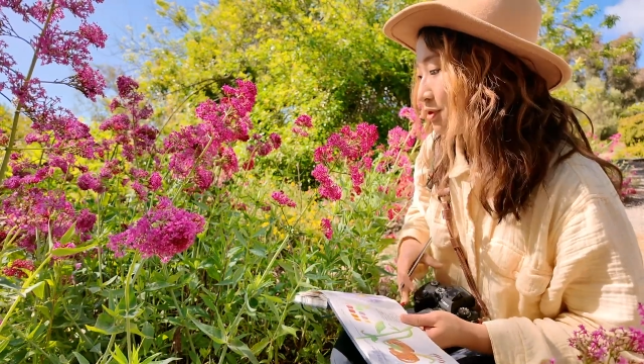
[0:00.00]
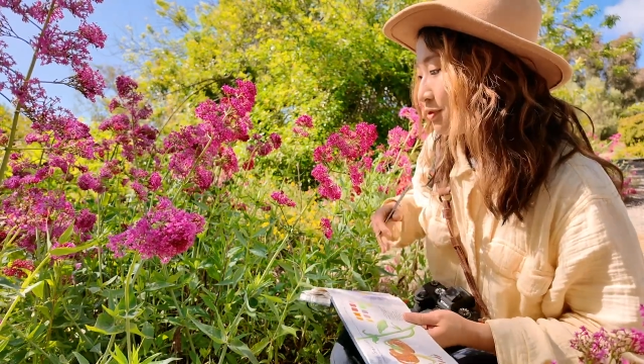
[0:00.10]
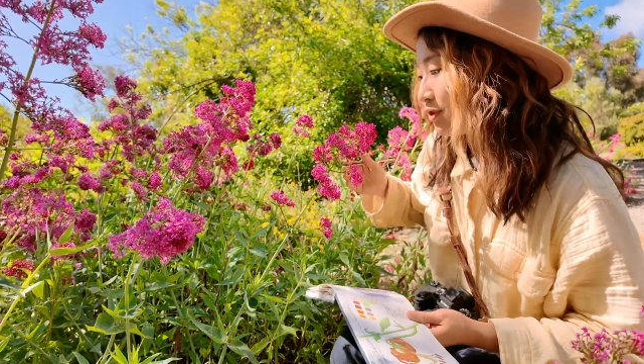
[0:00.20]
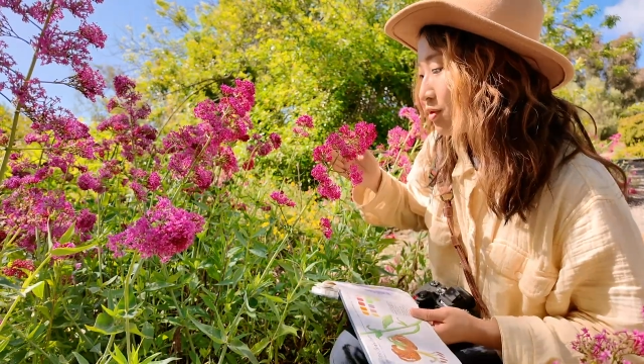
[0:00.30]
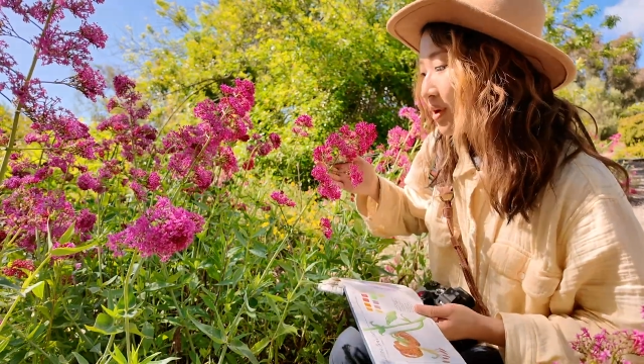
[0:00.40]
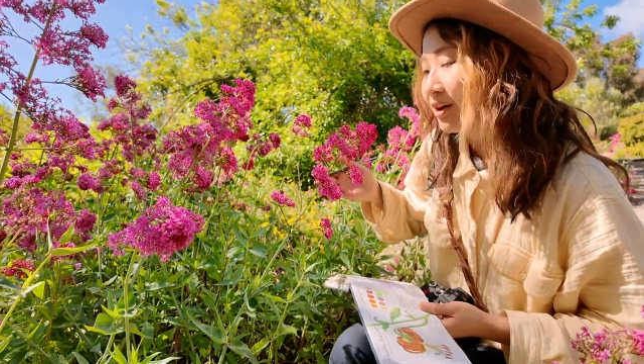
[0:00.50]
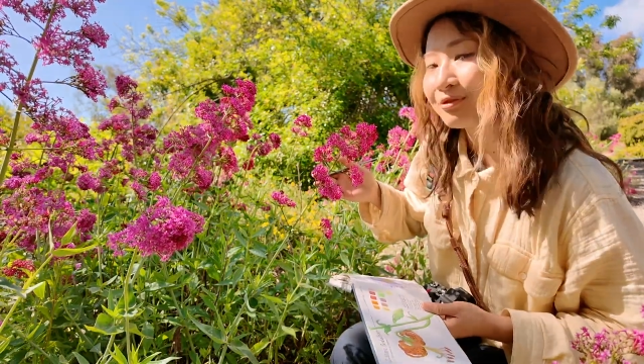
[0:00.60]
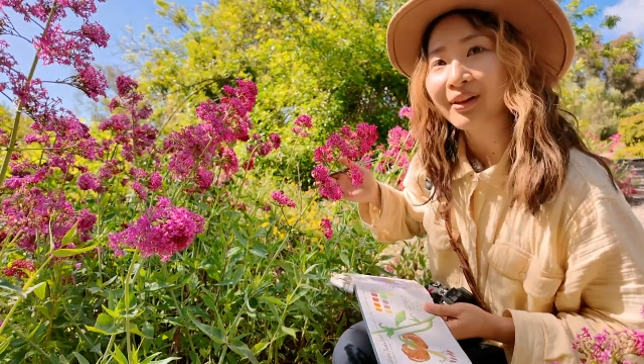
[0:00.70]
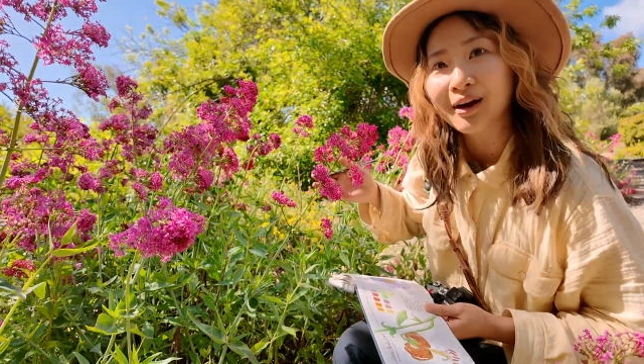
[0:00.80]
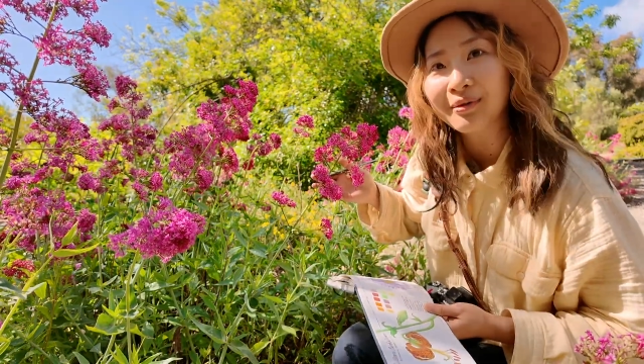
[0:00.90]
these
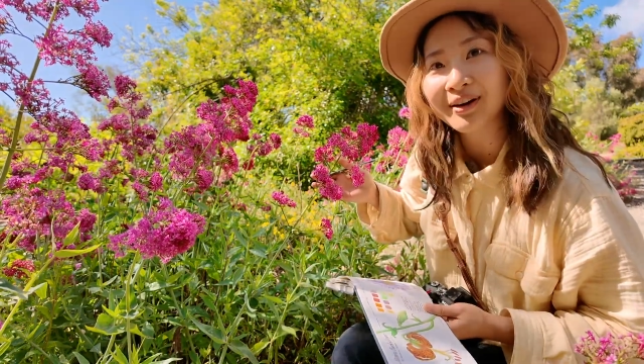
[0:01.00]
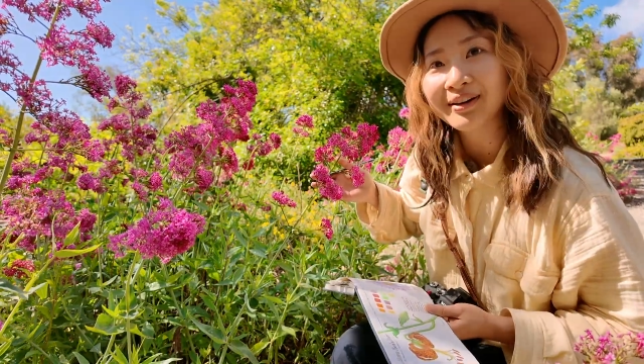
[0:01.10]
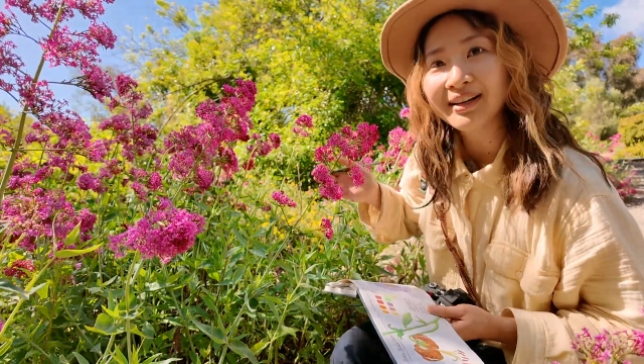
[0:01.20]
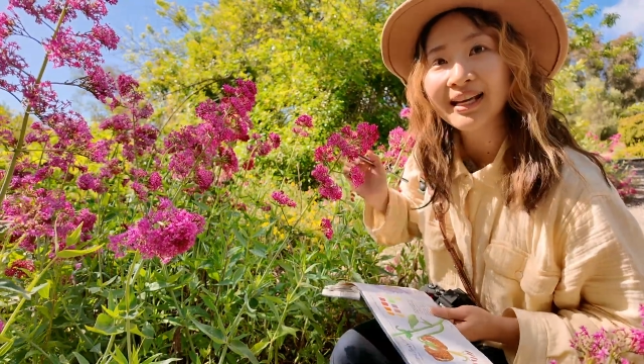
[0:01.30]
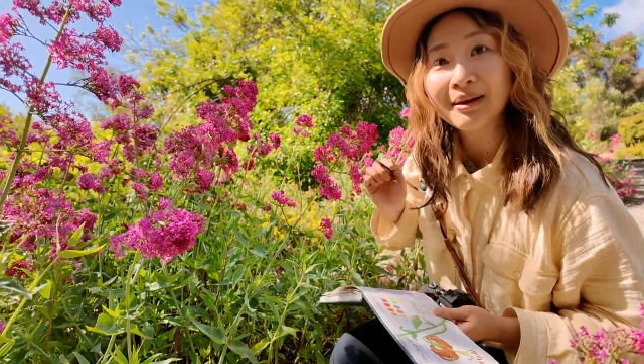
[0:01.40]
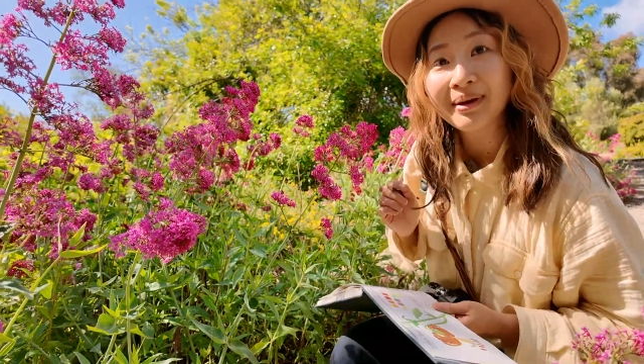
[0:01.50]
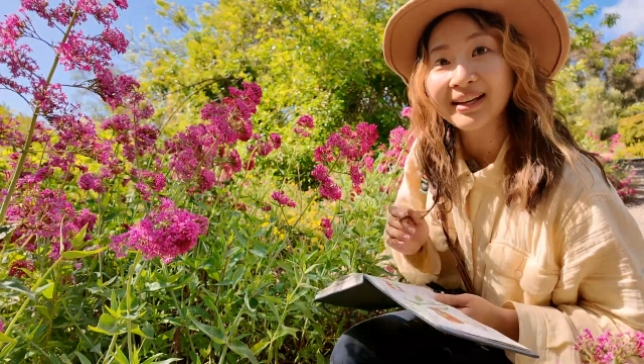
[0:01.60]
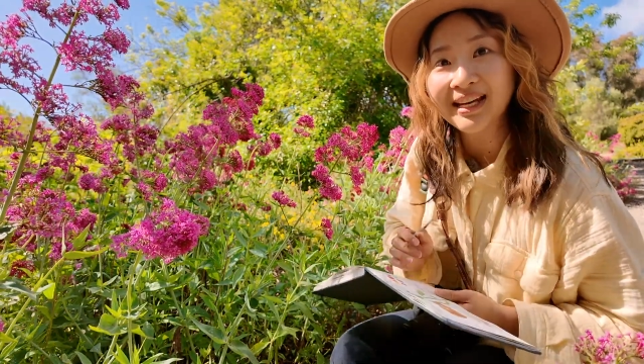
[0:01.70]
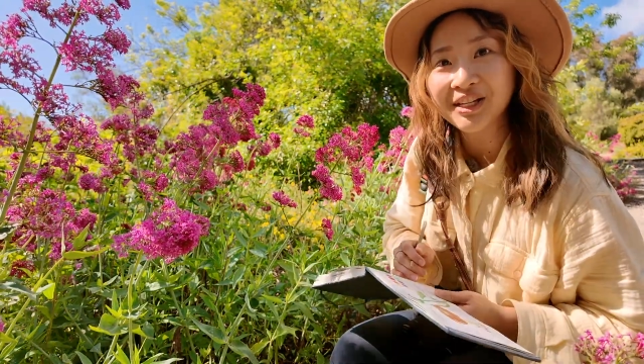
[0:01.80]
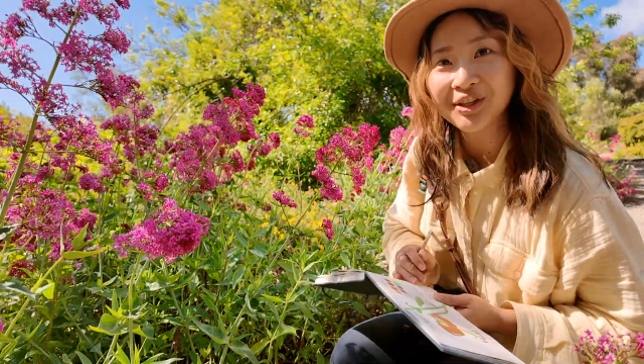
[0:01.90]
beautiful wildflowers in
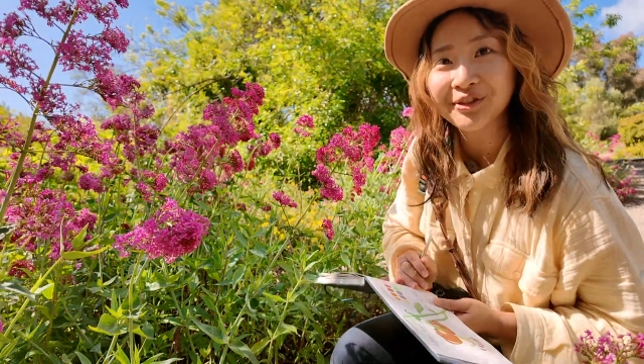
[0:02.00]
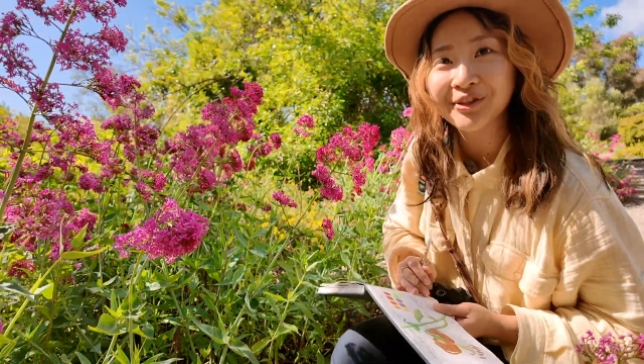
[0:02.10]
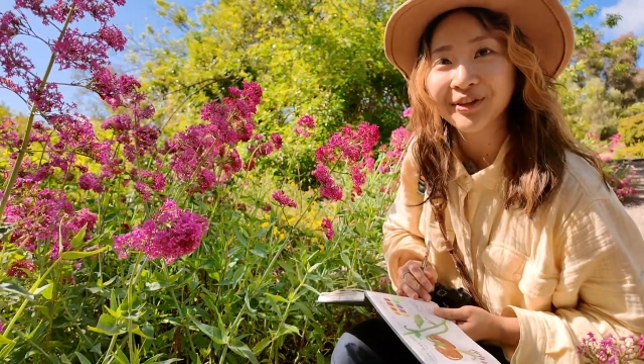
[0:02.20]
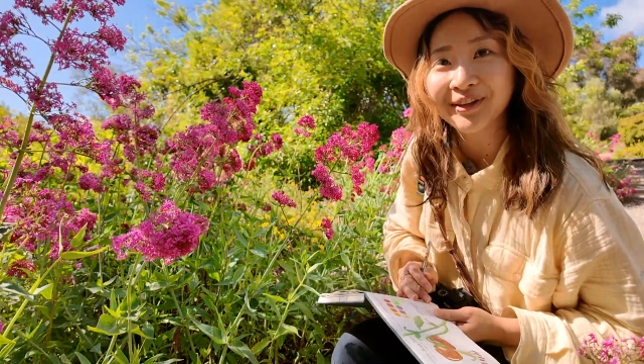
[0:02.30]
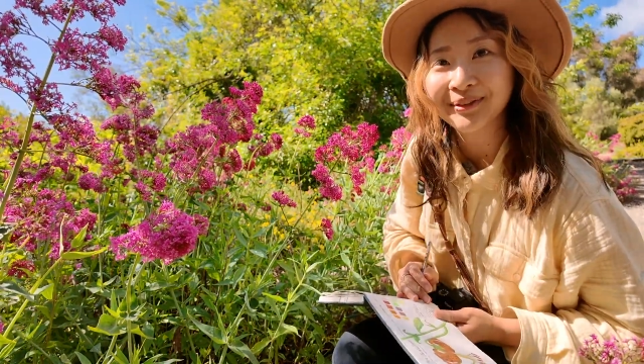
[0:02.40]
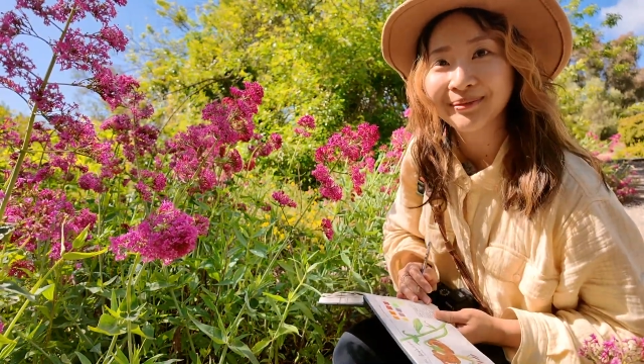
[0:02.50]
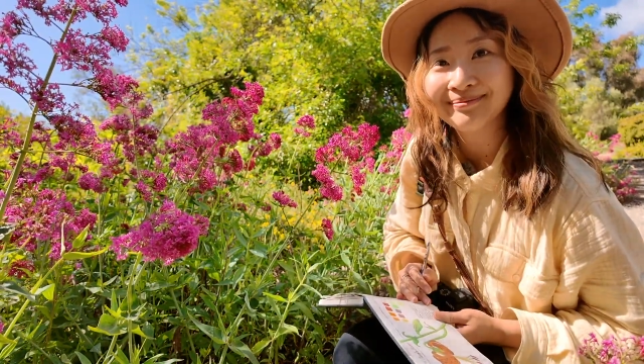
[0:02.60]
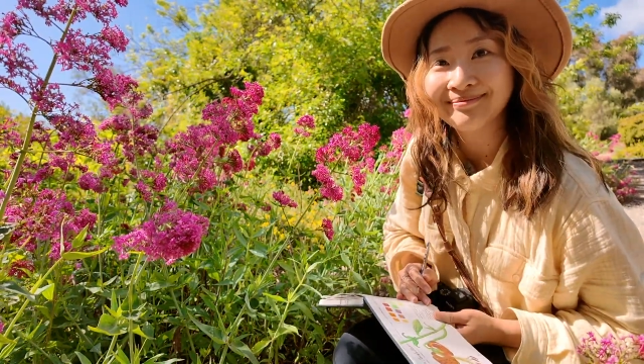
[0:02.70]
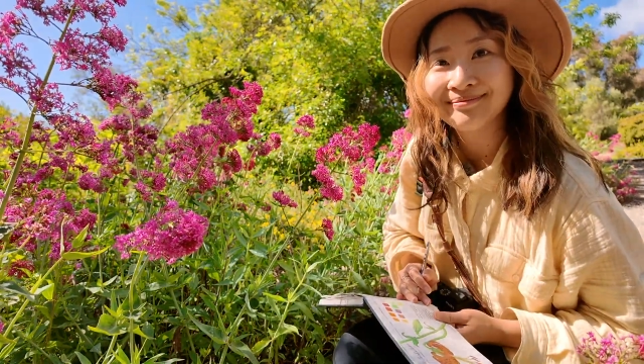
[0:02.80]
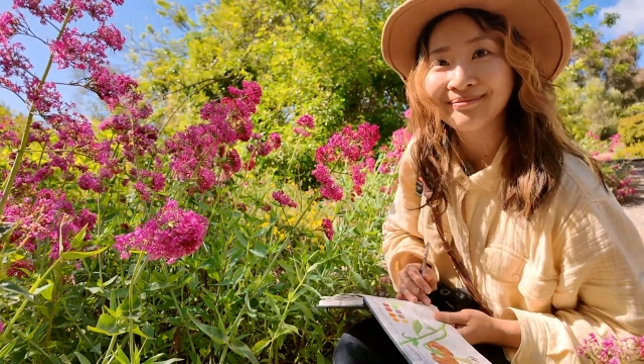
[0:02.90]
my nature journal.